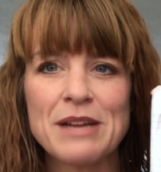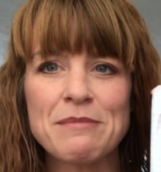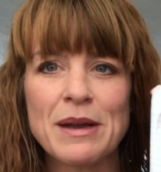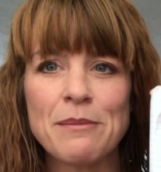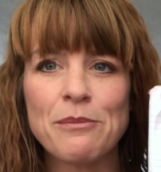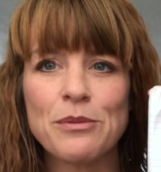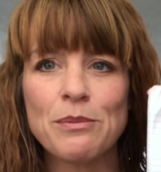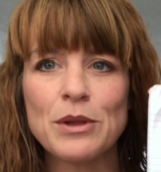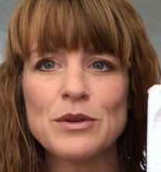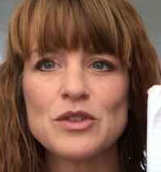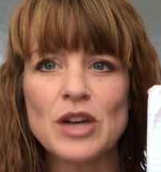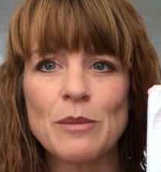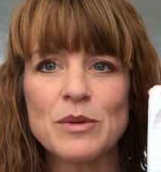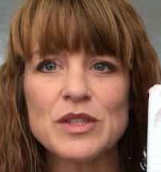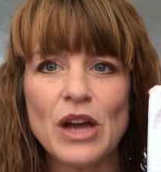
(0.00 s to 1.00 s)
My blue
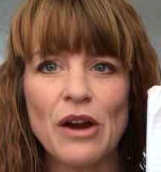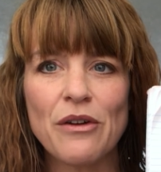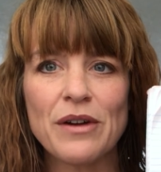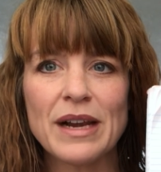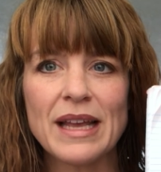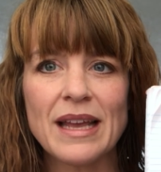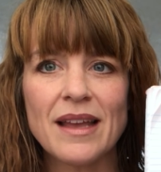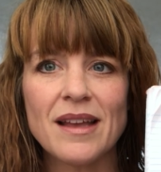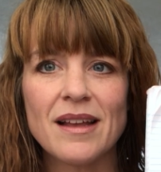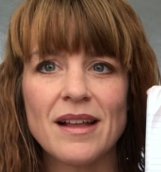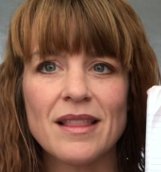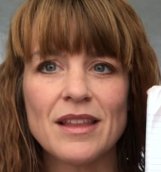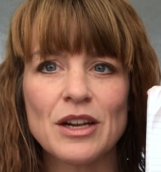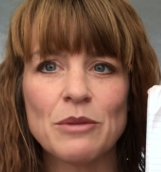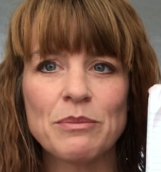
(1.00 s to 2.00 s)
stripe was already a
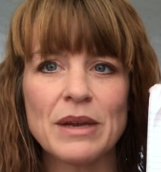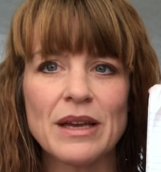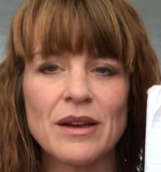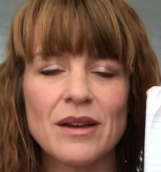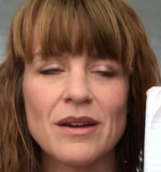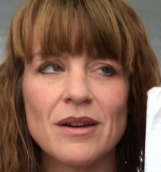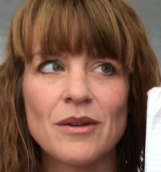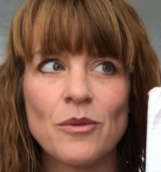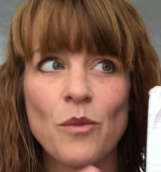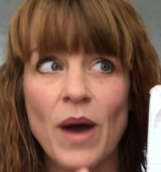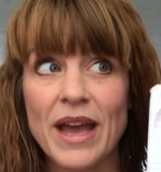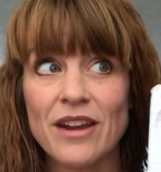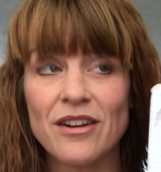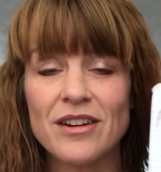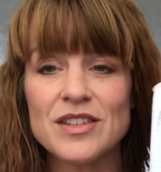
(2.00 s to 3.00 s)
little bit
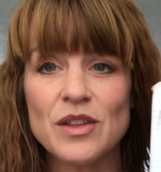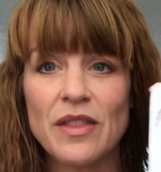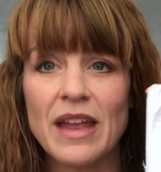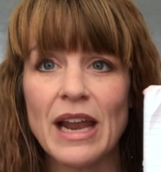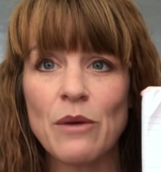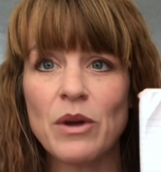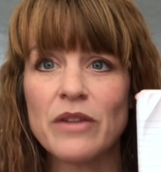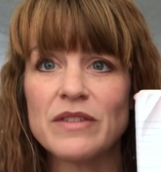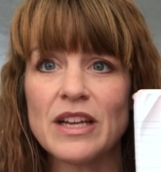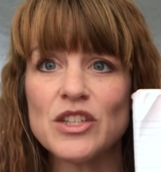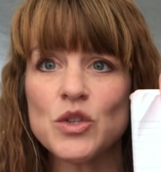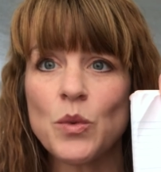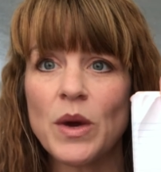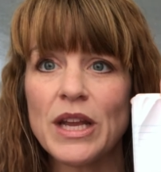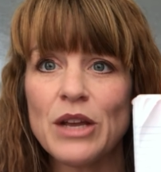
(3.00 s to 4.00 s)
wider, so then I would have done
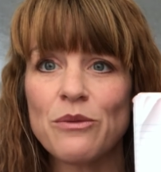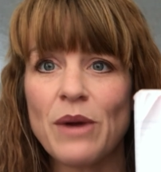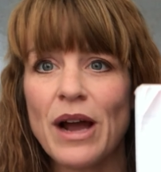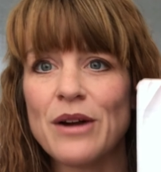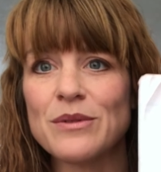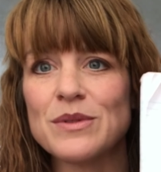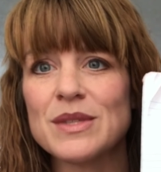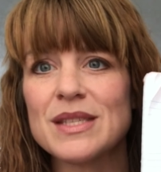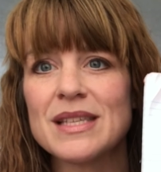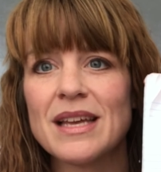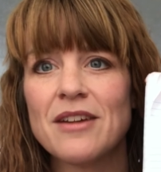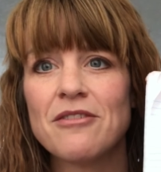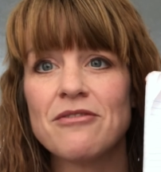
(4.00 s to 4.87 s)
20 rounds